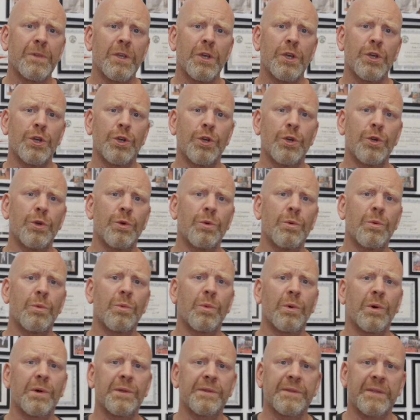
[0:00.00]
who
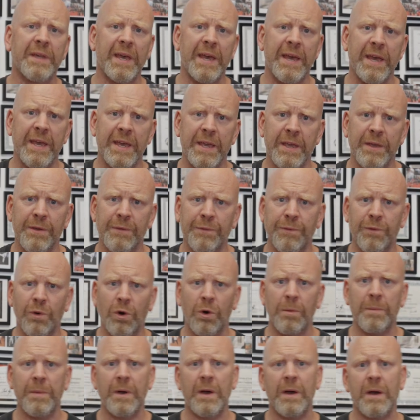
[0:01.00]
was a
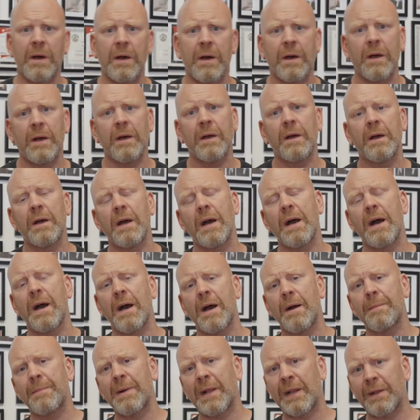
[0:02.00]
former
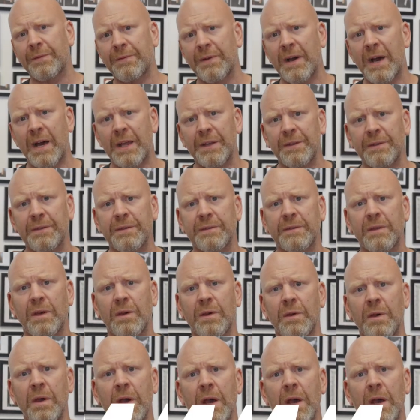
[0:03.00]
Palavan, so